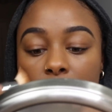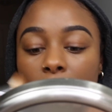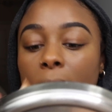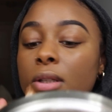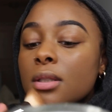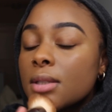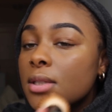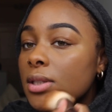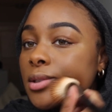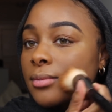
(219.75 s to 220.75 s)
so I might
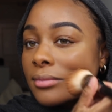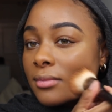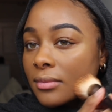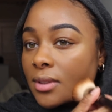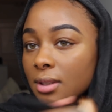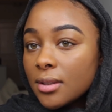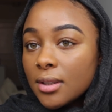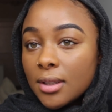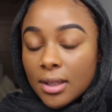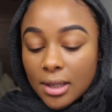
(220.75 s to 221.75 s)
just
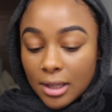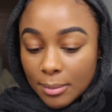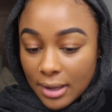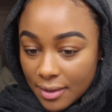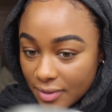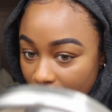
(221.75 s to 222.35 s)
keep it at